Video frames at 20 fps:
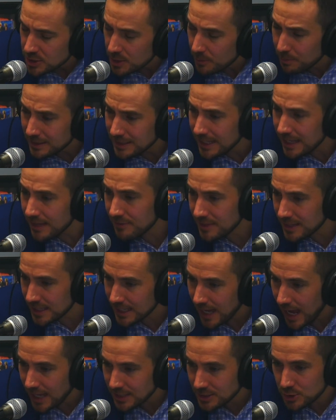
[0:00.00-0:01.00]
To believe in
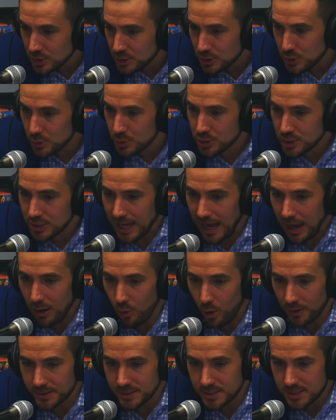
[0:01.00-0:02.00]
the Constitution
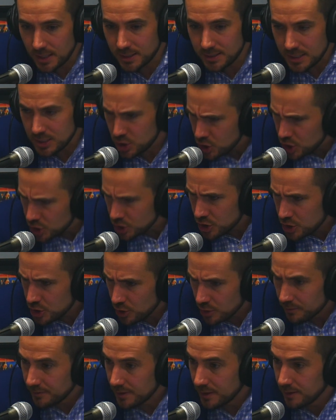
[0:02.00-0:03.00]
now all of a sudden is
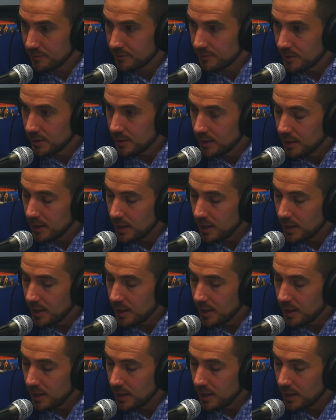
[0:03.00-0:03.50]
conservative.